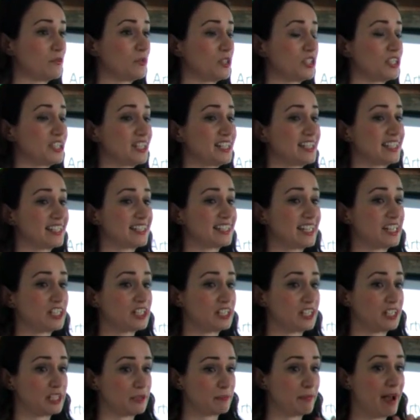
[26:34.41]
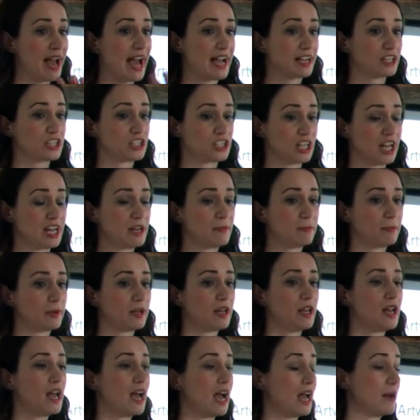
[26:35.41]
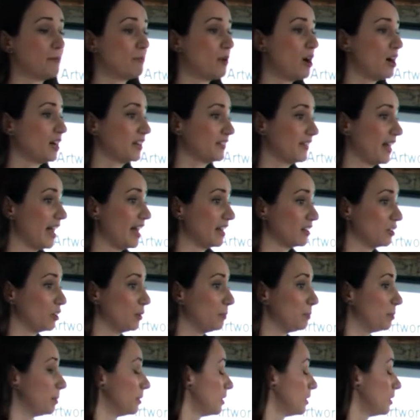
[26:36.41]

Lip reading: which is essentially the pack shape, and mocked that up